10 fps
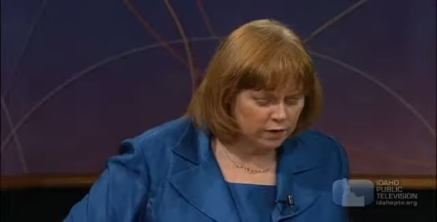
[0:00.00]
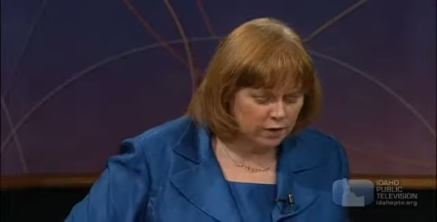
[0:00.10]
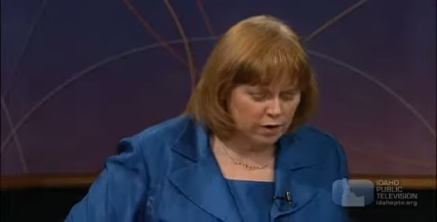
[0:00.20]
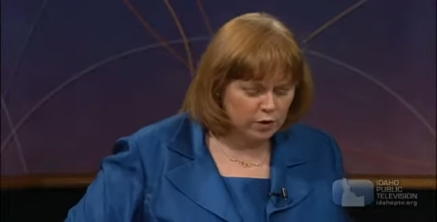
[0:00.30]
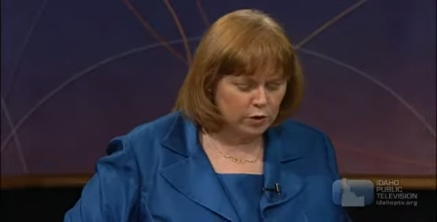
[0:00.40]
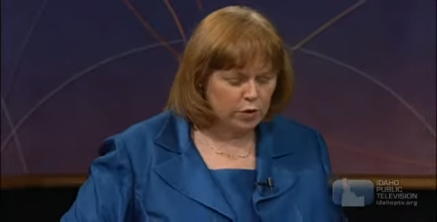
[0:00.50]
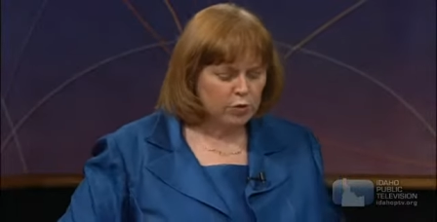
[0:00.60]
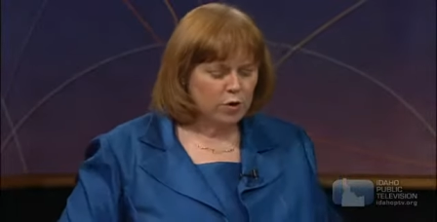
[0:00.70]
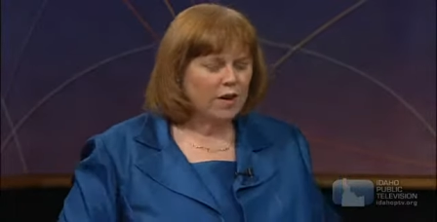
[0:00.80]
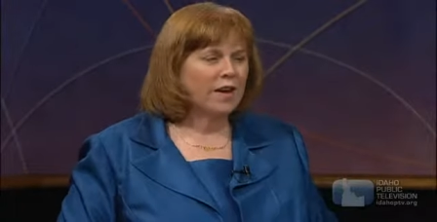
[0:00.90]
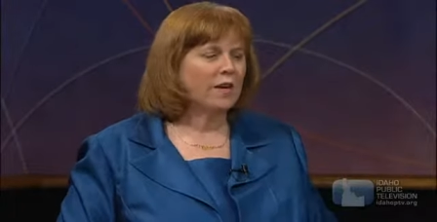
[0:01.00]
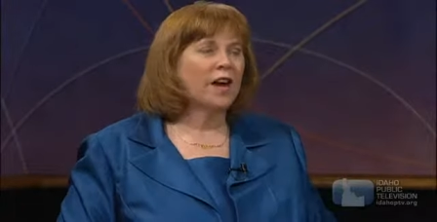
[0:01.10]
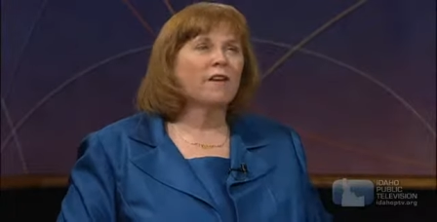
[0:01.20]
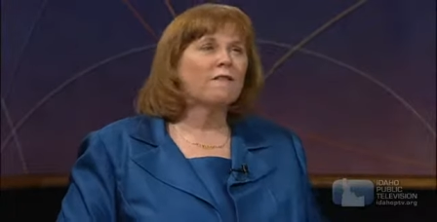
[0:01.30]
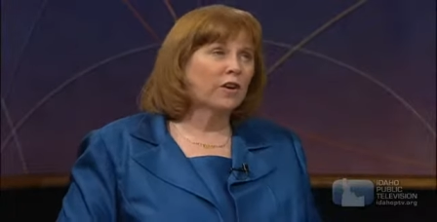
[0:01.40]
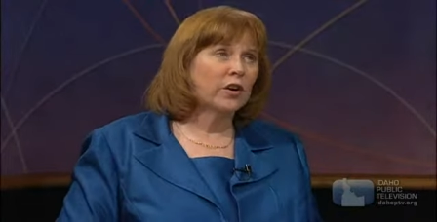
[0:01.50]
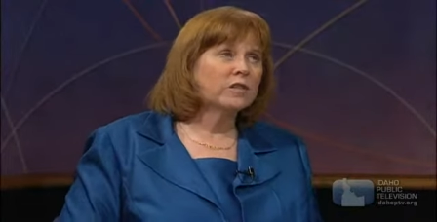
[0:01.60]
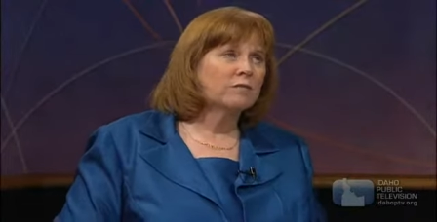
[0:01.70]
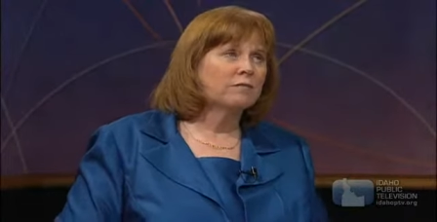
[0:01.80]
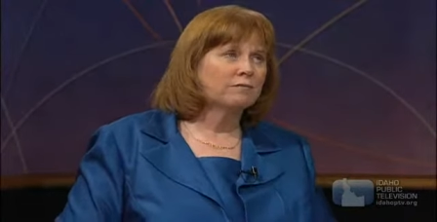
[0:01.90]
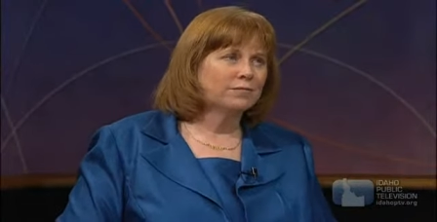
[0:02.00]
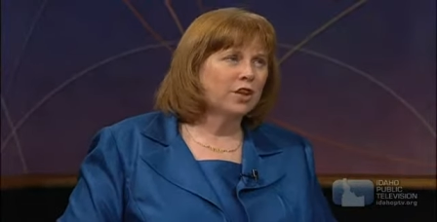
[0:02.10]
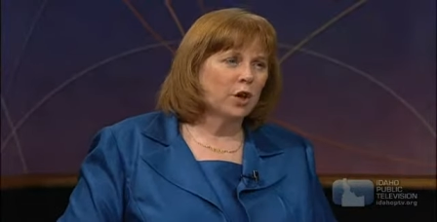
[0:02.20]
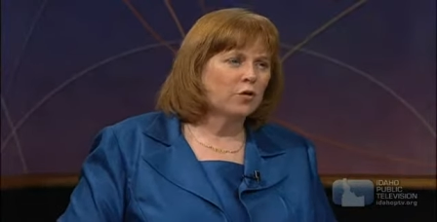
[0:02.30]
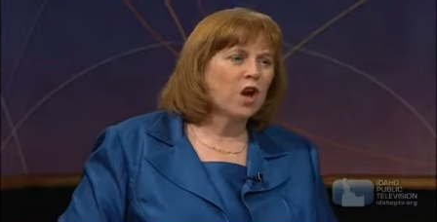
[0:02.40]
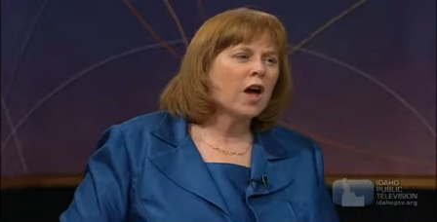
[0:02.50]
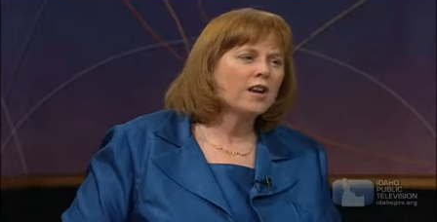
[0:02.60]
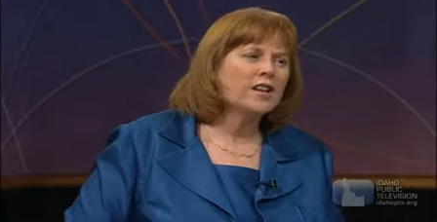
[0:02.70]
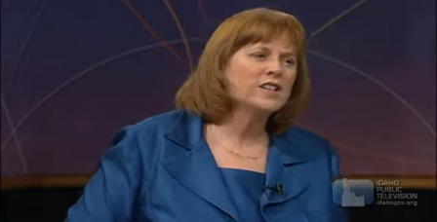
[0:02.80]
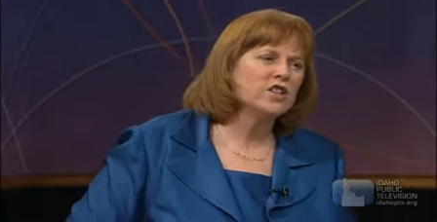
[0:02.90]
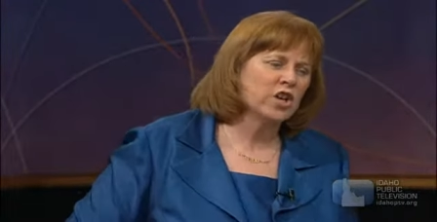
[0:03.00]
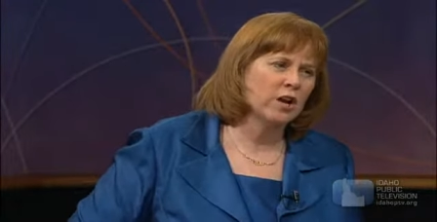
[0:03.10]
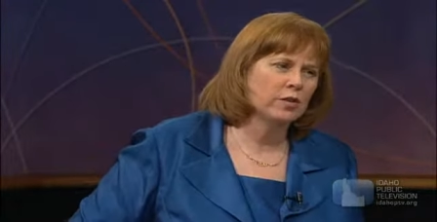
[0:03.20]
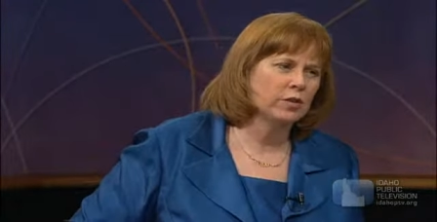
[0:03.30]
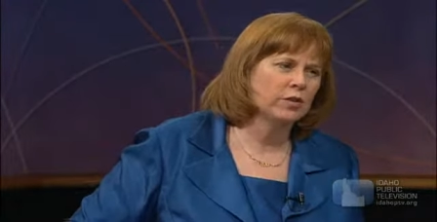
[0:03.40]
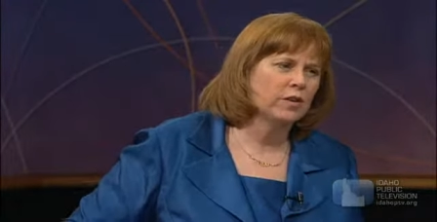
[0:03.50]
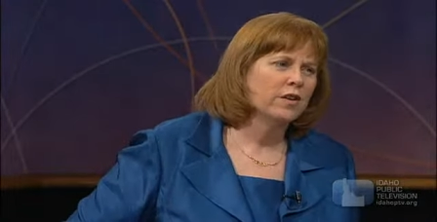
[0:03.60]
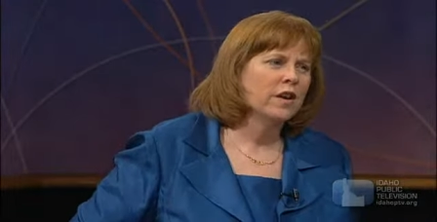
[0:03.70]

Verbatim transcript: You, you know, you had a very, you know, not an easy childhood.